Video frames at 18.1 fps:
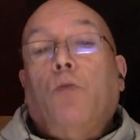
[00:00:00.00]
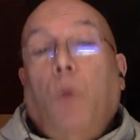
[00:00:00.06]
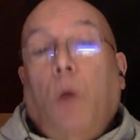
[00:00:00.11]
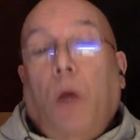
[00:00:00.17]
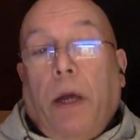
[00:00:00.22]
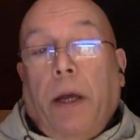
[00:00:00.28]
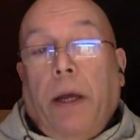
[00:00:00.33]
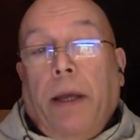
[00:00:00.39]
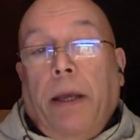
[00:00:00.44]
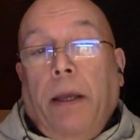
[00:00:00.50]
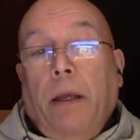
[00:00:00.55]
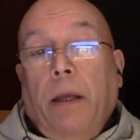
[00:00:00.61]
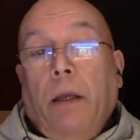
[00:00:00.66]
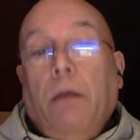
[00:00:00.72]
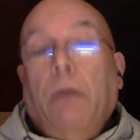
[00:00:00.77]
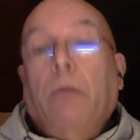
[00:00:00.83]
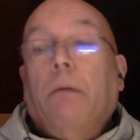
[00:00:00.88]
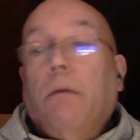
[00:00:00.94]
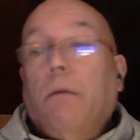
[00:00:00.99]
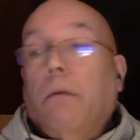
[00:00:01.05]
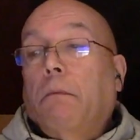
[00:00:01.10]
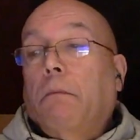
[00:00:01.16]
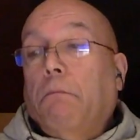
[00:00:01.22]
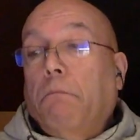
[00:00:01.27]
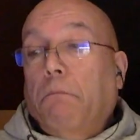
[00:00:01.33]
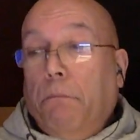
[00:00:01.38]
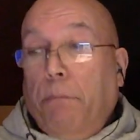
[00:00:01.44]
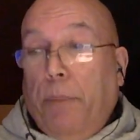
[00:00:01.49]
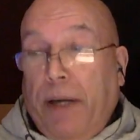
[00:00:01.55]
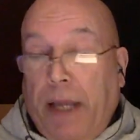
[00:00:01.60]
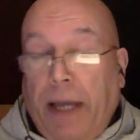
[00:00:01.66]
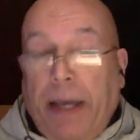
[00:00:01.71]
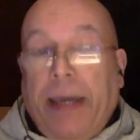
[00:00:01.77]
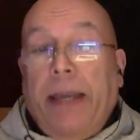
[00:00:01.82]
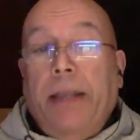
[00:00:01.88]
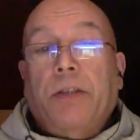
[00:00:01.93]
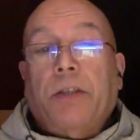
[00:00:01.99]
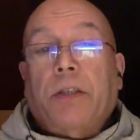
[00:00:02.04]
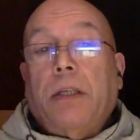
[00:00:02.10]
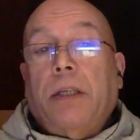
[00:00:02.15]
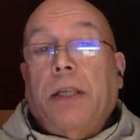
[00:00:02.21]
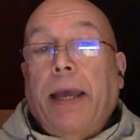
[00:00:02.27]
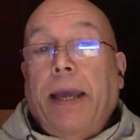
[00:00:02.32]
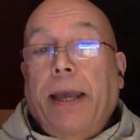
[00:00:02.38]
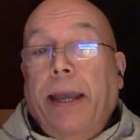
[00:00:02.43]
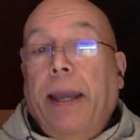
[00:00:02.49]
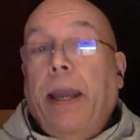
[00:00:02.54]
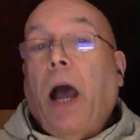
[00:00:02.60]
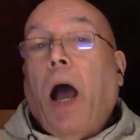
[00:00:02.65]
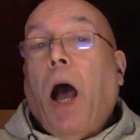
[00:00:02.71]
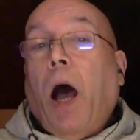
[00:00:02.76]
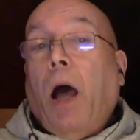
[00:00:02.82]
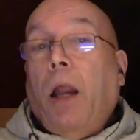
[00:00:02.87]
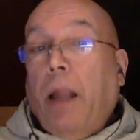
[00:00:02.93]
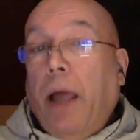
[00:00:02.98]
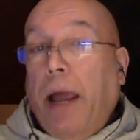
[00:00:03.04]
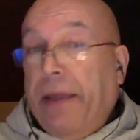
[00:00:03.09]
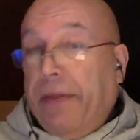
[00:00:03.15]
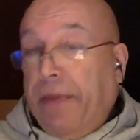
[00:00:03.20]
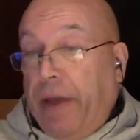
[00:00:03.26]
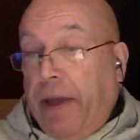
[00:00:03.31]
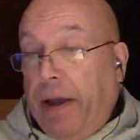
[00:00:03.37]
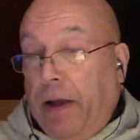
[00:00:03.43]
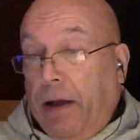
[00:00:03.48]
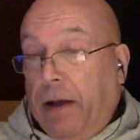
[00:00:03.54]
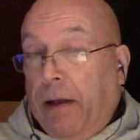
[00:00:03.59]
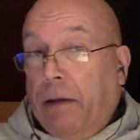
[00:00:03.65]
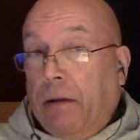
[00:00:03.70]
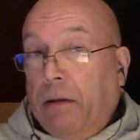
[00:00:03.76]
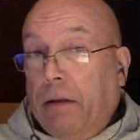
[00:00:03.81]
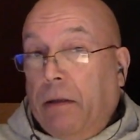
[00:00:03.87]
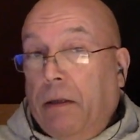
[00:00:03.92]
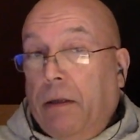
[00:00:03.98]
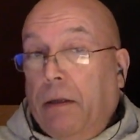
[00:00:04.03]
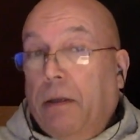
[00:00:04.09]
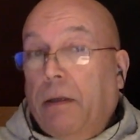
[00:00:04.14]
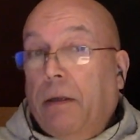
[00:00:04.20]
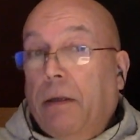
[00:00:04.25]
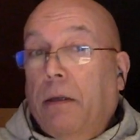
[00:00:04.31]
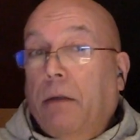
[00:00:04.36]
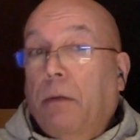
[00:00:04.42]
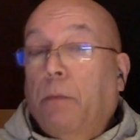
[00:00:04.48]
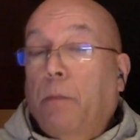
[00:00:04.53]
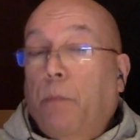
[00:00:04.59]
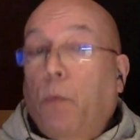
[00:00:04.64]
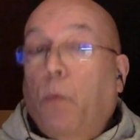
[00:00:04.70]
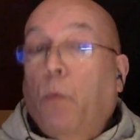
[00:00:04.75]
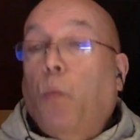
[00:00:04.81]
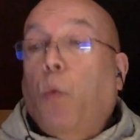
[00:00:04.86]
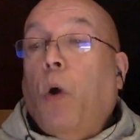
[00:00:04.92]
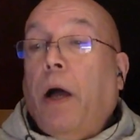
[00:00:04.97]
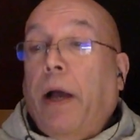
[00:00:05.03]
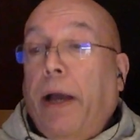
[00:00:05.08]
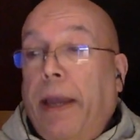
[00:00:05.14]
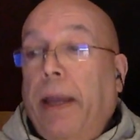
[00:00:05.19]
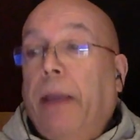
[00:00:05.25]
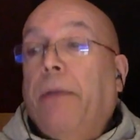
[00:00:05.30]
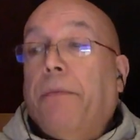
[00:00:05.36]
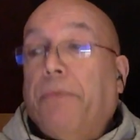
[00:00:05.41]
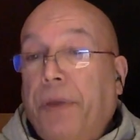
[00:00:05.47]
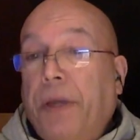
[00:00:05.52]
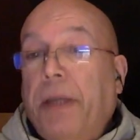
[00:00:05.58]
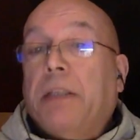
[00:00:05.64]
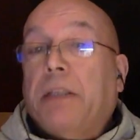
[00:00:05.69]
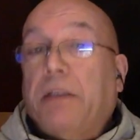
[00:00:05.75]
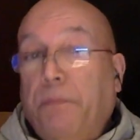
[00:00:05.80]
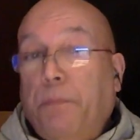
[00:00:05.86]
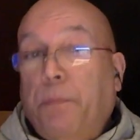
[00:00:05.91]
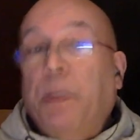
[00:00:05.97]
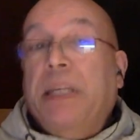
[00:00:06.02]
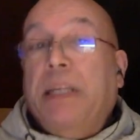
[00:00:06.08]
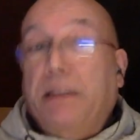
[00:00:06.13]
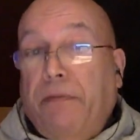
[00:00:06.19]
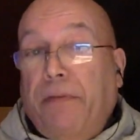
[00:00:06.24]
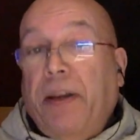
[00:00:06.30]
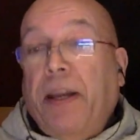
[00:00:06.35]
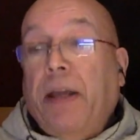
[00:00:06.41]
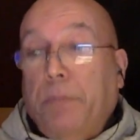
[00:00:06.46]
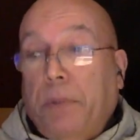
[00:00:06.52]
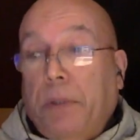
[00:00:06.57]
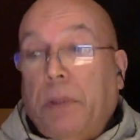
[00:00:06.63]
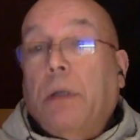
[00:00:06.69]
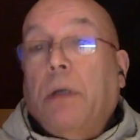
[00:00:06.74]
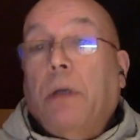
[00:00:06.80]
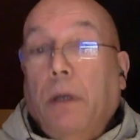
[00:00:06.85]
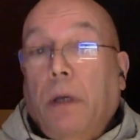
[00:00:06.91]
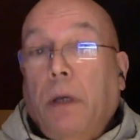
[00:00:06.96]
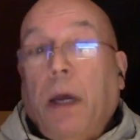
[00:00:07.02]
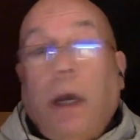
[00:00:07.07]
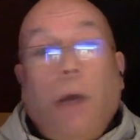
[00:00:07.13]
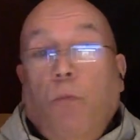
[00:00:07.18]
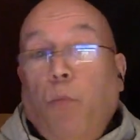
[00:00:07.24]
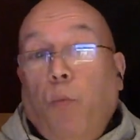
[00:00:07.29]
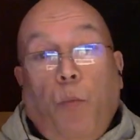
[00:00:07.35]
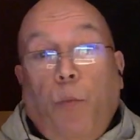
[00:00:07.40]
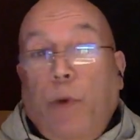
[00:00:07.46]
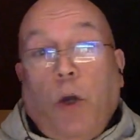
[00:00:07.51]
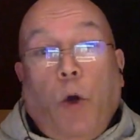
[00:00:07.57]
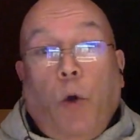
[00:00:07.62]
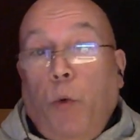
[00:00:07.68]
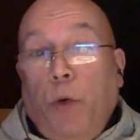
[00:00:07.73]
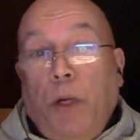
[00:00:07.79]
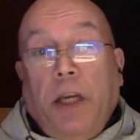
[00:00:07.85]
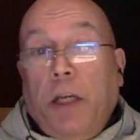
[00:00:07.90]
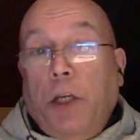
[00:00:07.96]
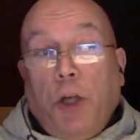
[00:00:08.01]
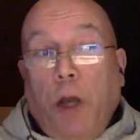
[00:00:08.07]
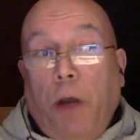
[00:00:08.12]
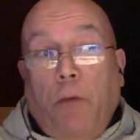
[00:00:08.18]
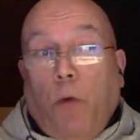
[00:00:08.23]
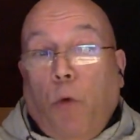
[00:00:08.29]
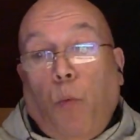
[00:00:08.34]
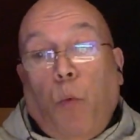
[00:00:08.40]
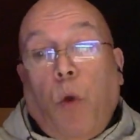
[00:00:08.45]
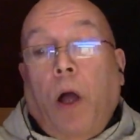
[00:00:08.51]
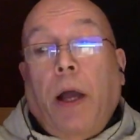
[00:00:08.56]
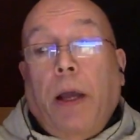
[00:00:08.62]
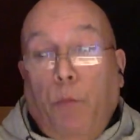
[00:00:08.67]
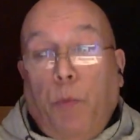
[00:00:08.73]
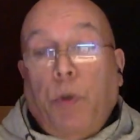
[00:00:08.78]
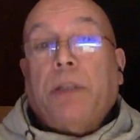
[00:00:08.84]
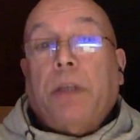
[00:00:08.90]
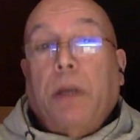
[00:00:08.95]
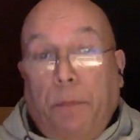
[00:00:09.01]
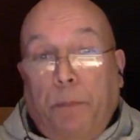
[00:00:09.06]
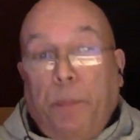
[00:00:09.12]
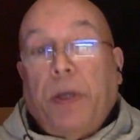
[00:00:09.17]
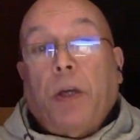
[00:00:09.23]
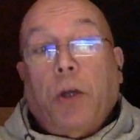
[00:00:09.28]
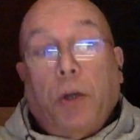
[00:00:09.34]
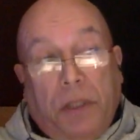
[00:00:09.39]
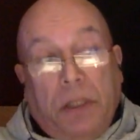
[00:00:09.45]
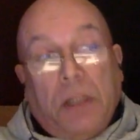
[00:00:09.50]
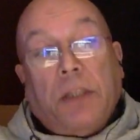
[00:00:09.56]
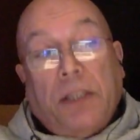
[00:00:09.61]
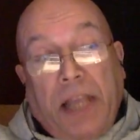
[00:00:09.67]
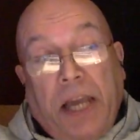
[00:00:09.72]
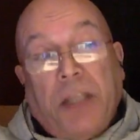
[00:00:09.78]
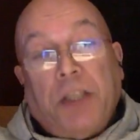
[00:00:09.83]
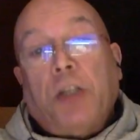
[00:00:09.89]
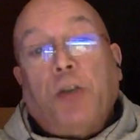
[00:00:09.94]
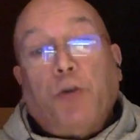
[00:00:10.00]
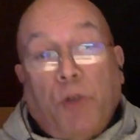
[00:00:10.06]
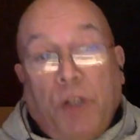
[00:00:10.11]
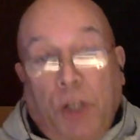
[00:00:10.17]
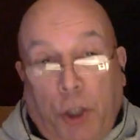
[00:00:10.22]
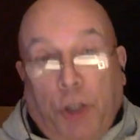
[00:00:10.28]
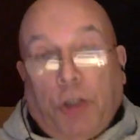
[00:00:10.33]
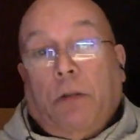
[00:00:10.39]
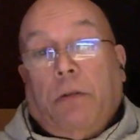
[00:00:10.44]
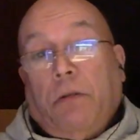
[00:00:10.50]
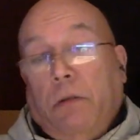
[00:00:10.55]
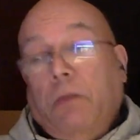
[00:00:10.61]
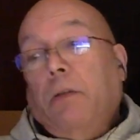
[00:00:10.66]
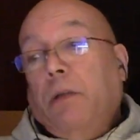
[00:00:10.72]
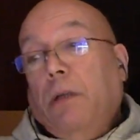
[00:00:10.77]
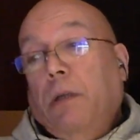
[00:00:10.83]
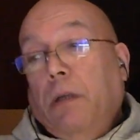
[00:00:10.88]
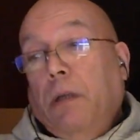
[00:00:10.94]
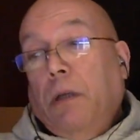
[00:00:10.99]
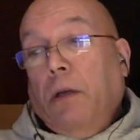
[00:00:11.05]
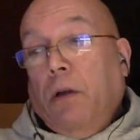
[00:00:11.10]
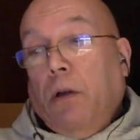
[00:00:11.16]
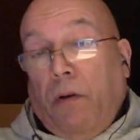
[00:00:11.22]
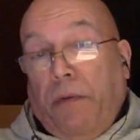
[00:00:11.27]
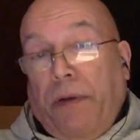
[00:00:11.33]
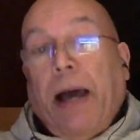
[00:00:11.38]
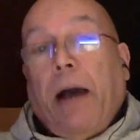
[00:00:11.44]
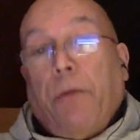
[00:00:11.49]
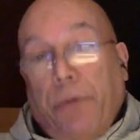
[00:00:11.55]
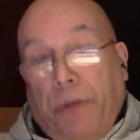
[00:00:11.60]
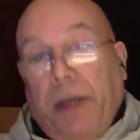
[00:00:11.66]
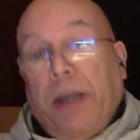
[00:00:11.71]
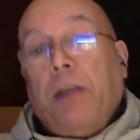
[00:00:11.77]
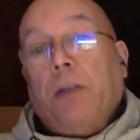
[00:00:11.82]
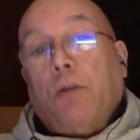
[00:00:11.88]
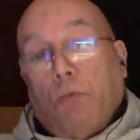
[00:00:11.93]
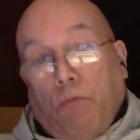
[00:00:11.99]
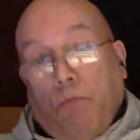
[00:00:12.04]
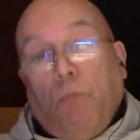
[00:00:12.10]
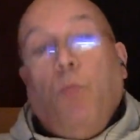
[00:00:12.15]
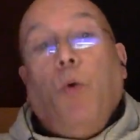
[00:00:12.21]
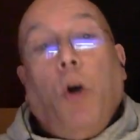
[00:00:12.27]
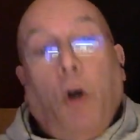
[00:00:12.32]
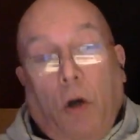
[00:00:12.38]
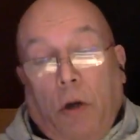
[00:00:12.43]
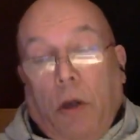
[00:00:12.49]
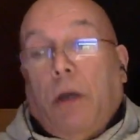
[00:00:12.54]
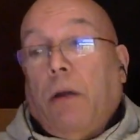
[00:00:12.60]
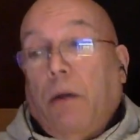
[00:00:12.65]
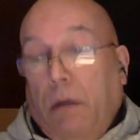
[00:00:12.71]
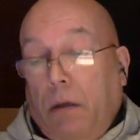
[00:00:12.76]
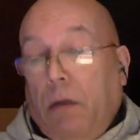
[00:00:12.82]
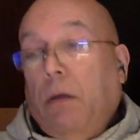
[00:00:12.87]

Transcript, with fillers: why plugins today are like they are, why things have been developed and recording in general. Why was it? Because it's, there's a tradition of how things work